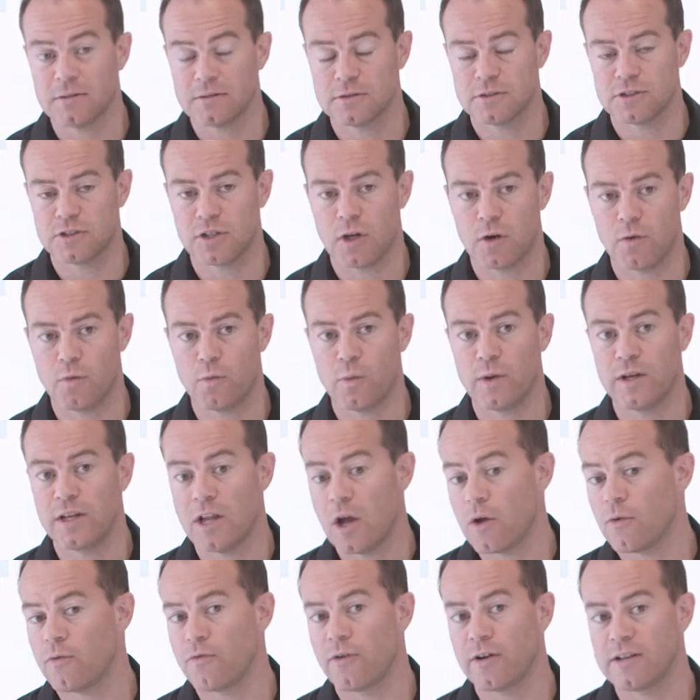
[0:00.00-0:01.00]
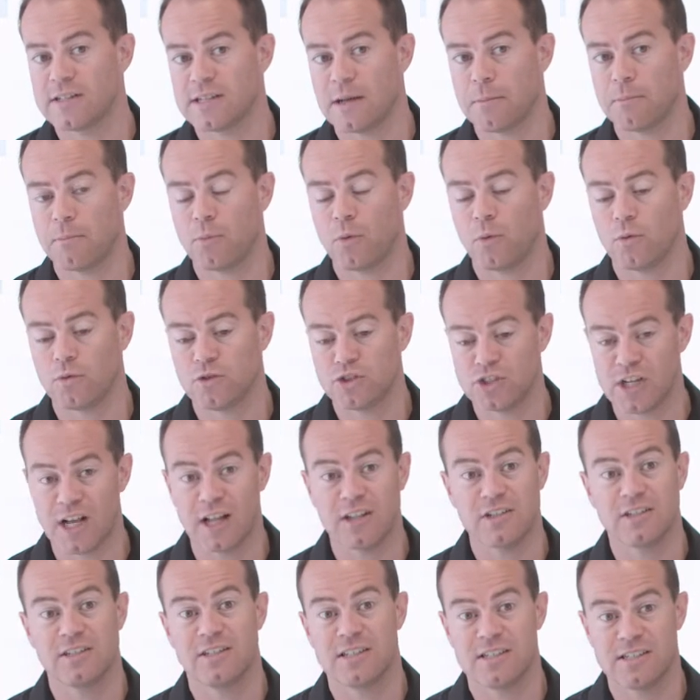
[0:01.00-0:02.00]
so we know, for example,
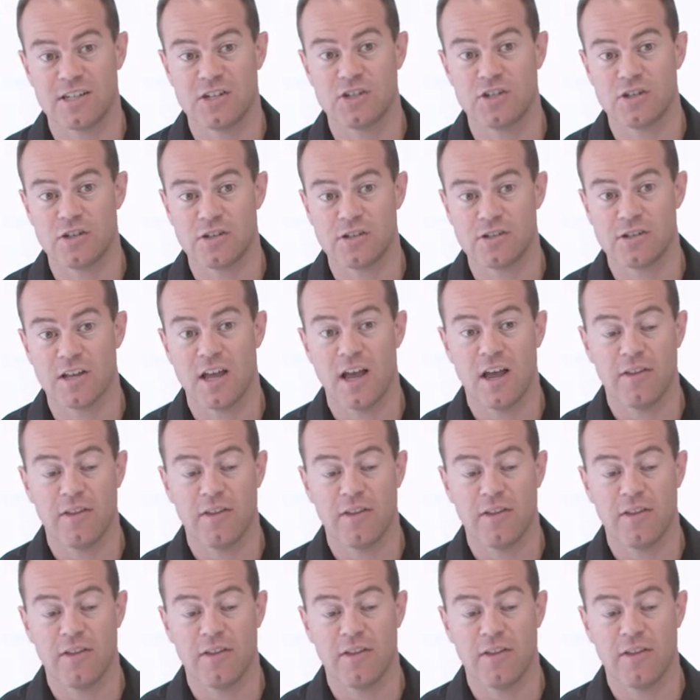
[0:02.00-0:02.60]
challenging decisions,